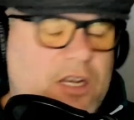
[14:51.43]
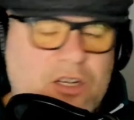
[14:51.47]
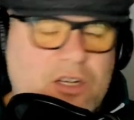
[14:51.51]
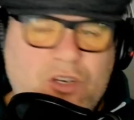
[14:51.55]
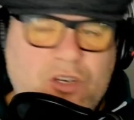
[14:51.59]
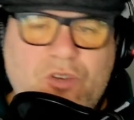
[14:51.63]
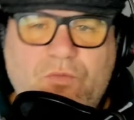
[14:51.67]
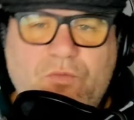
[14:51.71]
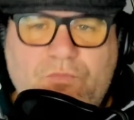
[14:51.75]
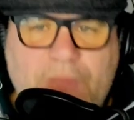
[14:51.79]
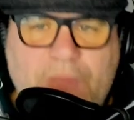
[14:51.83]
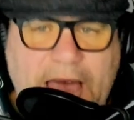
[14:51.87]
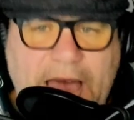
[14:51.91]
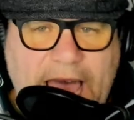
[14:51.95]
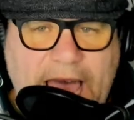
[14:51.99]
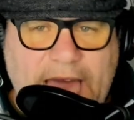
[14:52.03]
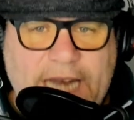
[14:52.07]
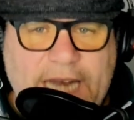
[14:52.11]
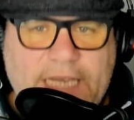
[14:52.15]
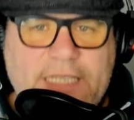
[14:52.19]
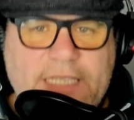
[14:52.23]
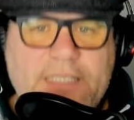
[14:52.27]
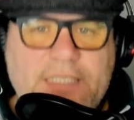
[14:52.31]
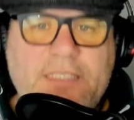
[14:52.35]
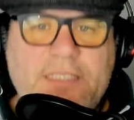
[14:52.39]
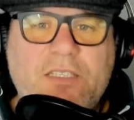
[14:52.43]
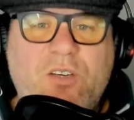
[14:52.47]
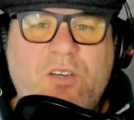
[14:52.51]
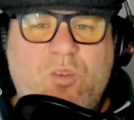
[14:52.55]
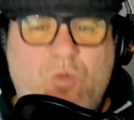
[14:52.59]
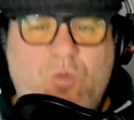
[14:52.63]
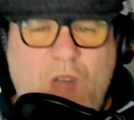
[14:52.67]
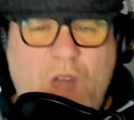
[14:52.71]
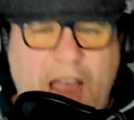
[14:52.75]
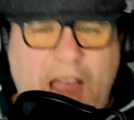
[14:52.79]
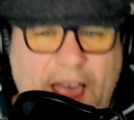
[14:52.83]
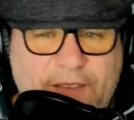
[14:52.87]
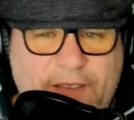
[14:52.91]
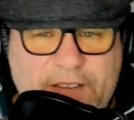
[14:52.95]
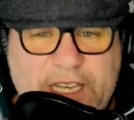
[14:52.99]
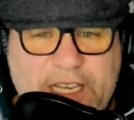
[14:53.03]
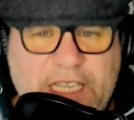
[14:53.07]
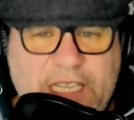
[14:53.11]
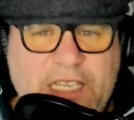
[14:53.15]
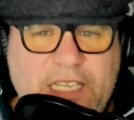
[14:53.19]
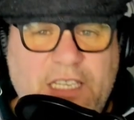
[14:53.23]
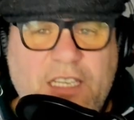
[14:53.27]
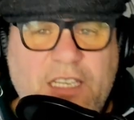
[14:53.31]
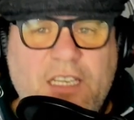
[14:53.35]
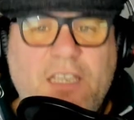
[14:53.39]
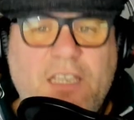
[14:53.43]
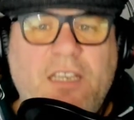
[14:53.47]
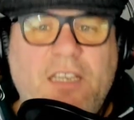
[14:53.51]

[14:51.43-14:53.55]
pneumatics, gravity.